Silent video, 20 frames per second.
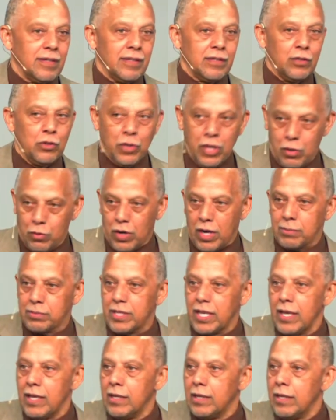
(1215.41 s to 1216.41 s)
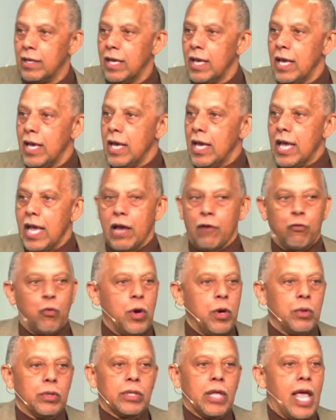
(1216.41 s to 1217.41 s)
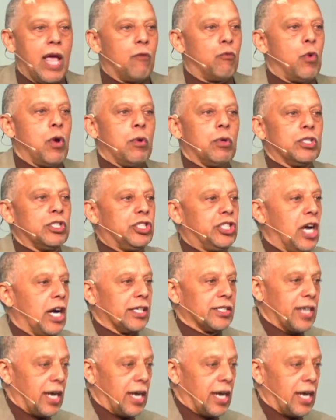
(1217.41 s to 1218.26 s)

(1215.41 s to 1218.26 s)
You hear what I'm saying? If we would judge